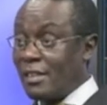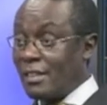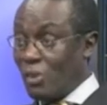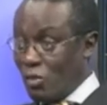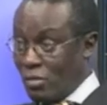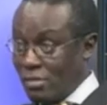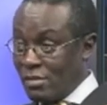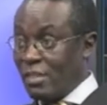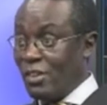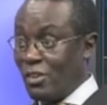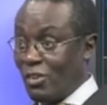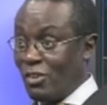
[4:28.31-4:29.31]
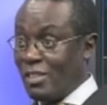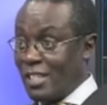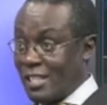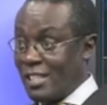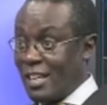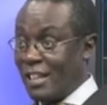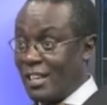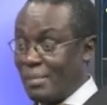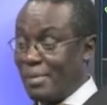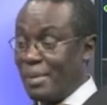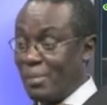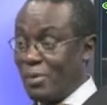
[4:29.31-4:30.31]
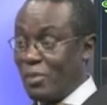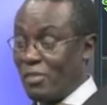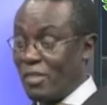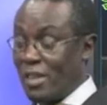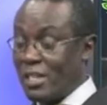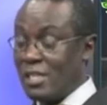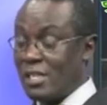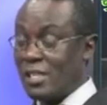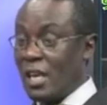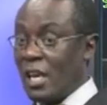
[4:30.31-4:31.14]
You know, not necessarily people with faces.